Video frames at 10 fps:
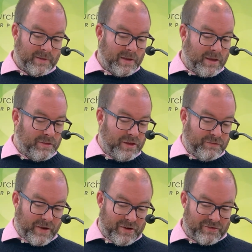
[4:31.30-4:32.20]

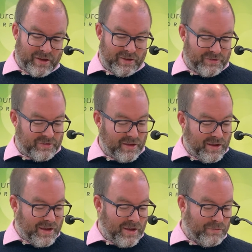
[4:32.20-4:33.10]
These verses
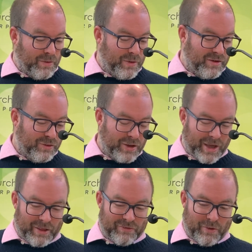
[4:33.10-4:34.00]
that we're
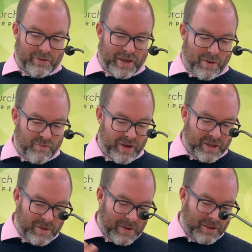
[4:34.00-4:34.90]
looking at this morning, they come right
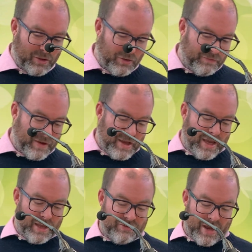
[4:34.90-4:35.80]
in the middle of
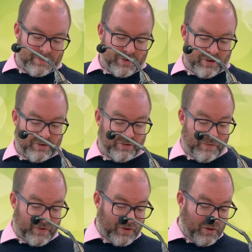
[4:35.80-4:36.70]
chapter
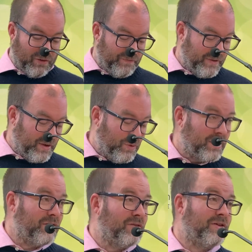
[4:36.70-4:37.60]
7 of
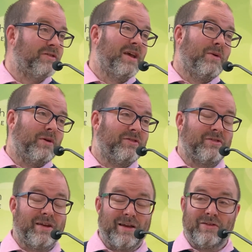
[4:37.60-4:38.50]
1 Corinthians, which,
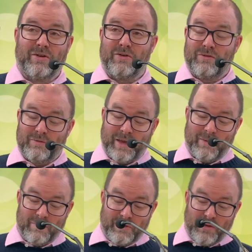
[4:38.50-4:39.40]
as I
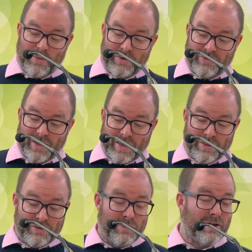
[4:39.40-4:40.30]
thought about seeing that
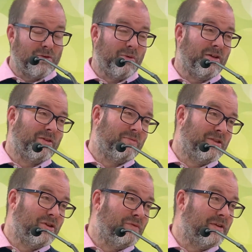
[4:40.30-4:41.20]
this week, I thought, well, that's a
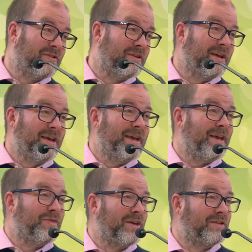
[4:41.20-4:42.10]
pretty obvious
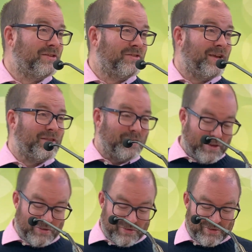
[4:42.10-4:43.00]
thing to see, that
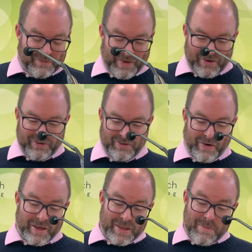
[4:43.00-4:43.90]
these verses are
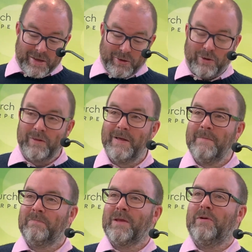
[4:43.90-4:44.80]
right in the middle.
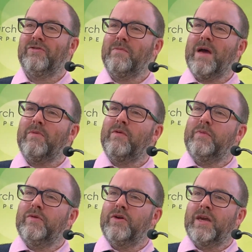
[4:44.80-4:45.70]
But you remember, we've
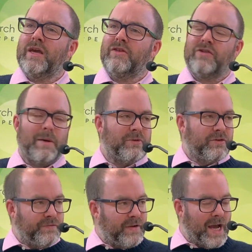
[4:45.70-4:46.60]
been looking at
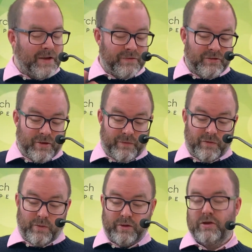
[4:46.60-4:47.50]
chapters 5 to 7
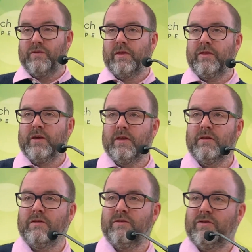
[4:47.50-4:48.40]
of 1
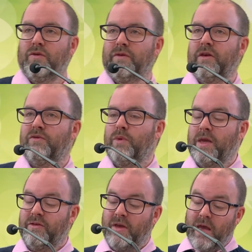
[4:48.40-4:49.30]
Corinthians over these
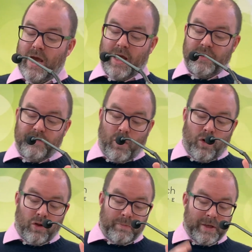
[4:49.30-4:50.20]
weeks, and they've
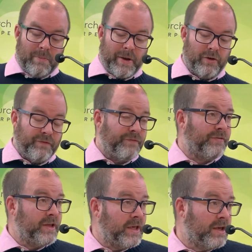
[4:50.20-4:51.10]
all been about
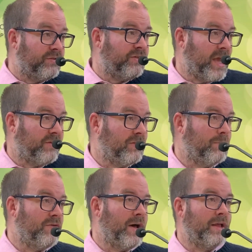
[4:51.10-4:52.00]
fleeing sexual
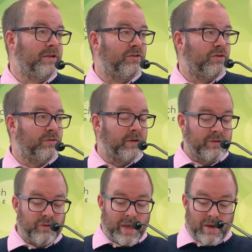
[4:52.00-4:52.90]
immorality,
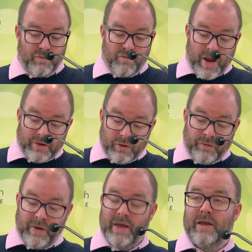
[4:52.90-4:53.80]
so getting rid
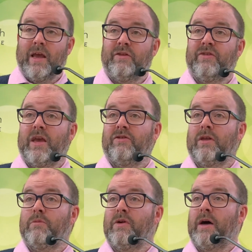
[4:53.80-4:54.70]
of sexual
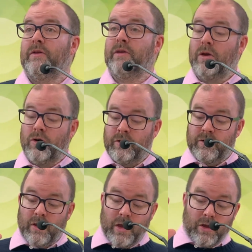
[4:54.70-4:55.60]
immorality,
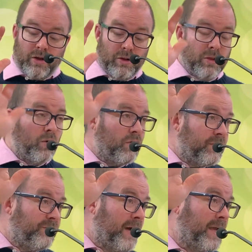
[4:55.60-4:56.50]
or
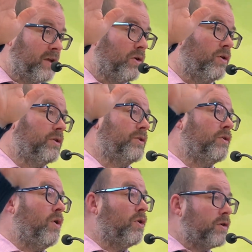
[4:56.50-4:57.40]
glorifying God
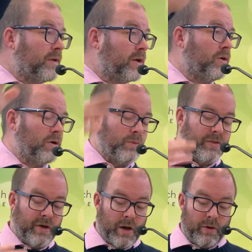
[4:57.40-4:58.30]
or honouring God
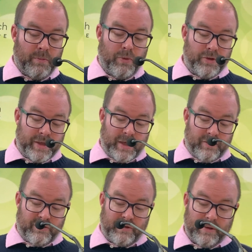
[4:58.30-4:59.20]
with our
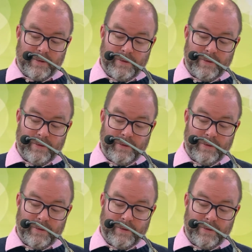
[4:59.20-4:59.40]
bodies.